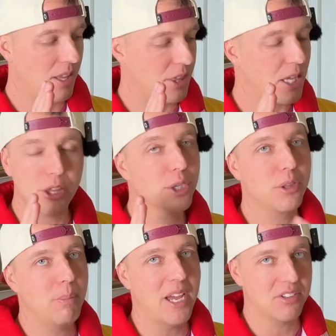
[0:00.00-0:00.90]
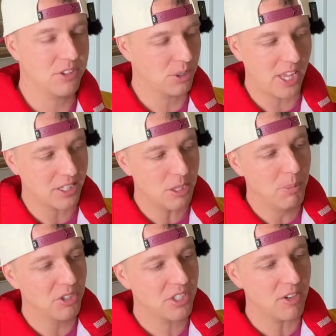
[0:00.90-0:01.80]
They're the best. They're like the
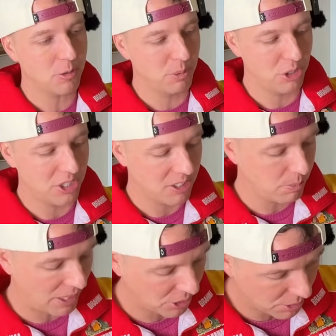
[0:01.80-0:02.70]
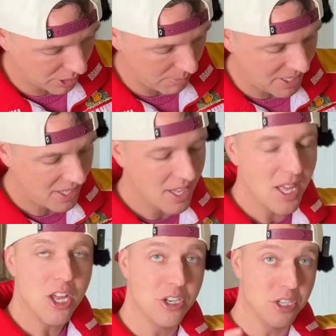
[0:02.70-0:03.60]
most comfortable hoodies by Lululemon.
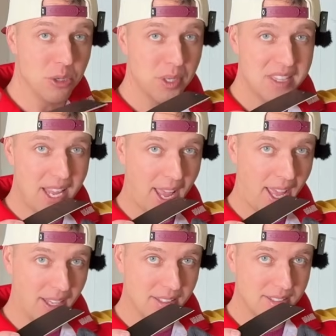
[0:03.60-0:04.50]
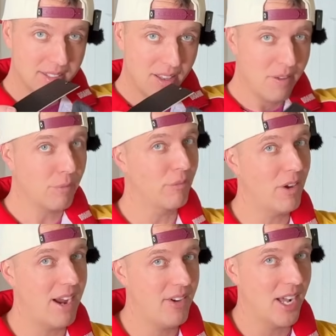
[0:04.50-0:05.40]
New with tags for
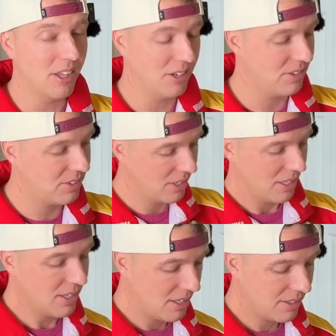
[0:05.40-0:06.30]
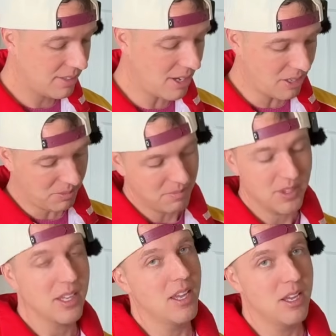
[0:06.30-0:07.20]
$5. So
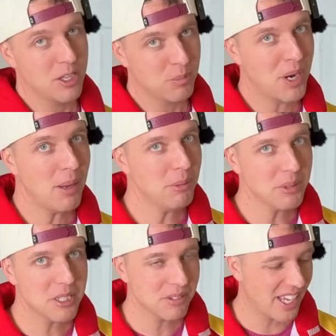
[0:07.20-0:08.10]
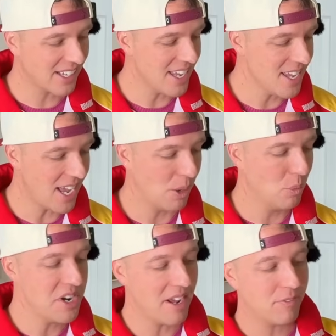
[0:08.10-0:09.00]
Probably you're like, I
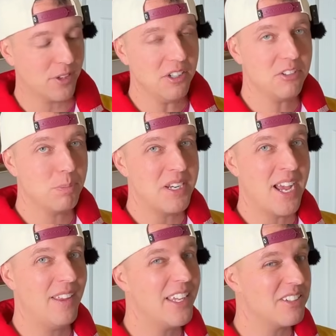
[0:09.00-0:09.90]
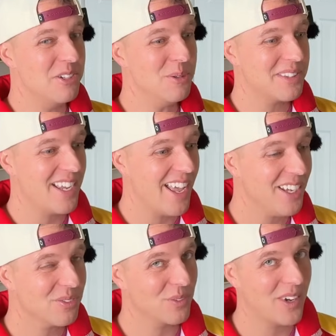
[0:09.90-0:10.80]
wouldn't at first, but now that it's new with
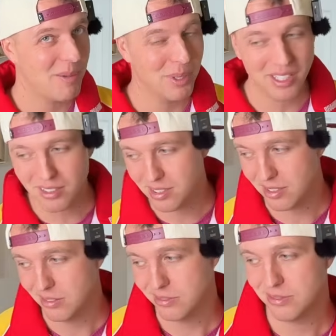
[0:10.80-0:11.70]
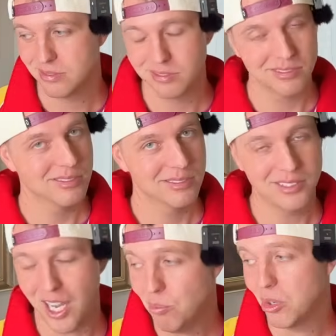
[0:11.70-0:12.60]
tags for $5,
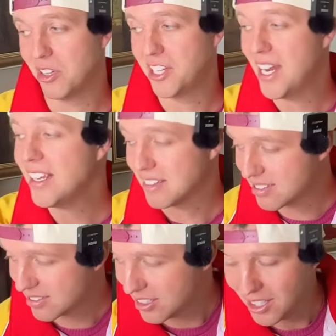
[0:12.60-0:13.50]
I'm rolling the dice